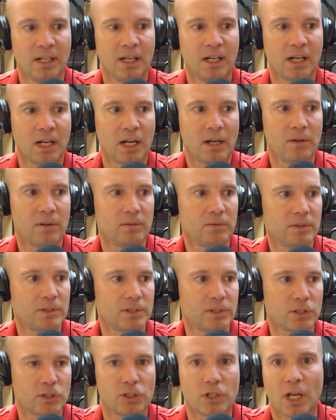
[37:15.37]
I
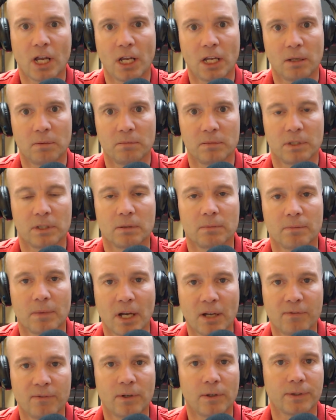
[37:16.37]
was ashamed.
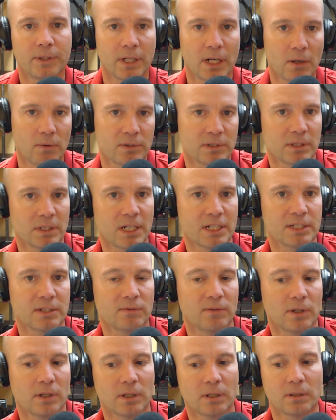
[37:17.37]
I felt that I was less
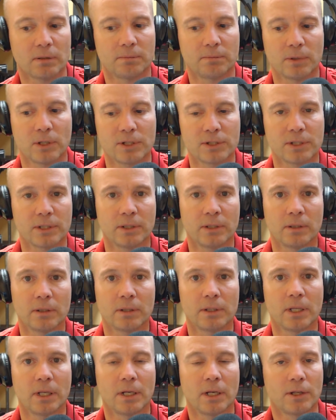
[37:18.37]
of a person
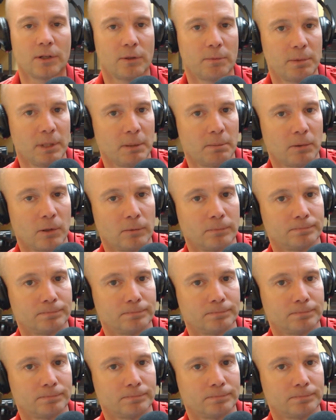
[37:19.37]
than other people.